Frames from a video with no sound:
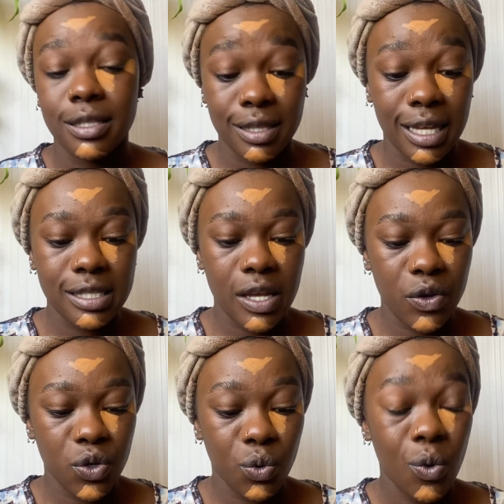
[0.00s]
That's how
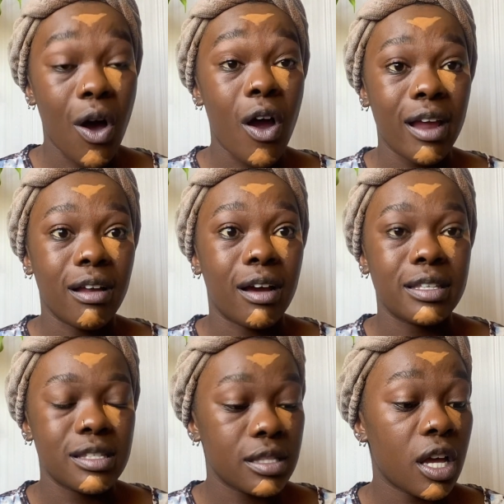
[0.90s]
you highlight,
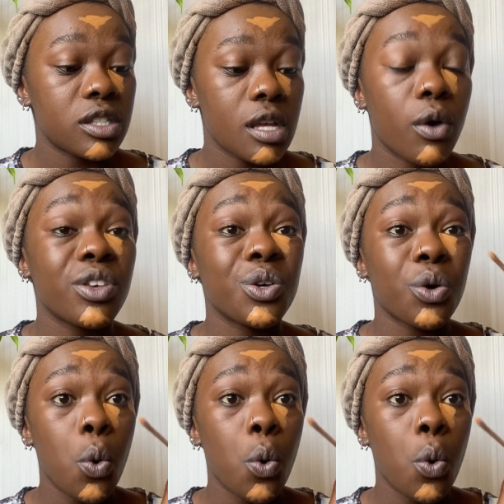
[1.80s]
that's how you